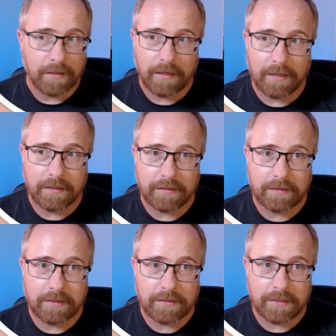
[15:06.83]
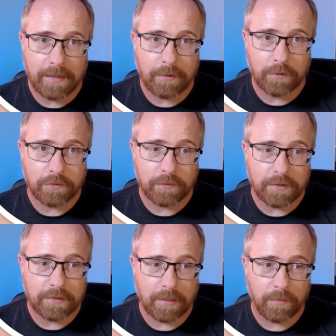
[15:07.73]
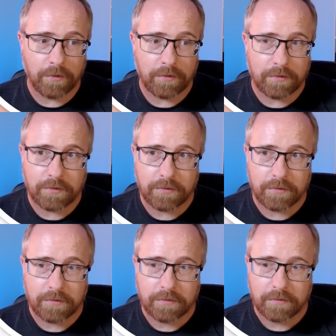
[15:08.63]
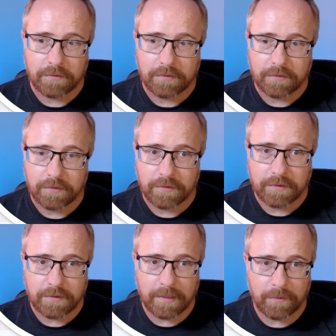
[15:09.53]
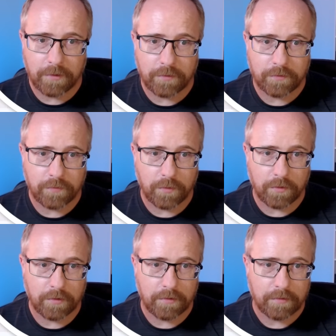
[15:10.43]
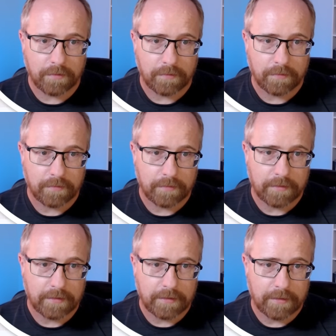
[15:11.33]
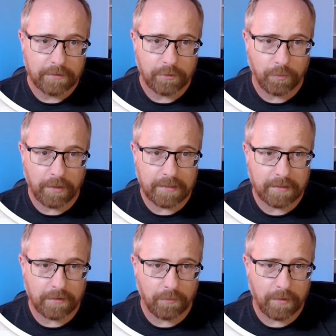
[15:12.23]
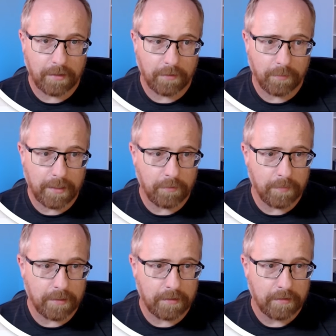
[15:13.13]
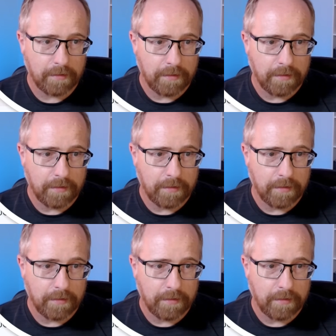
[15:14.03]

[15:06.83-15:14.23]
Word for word: And the same goes for these numbers. Same goes for surprising that the red on white would be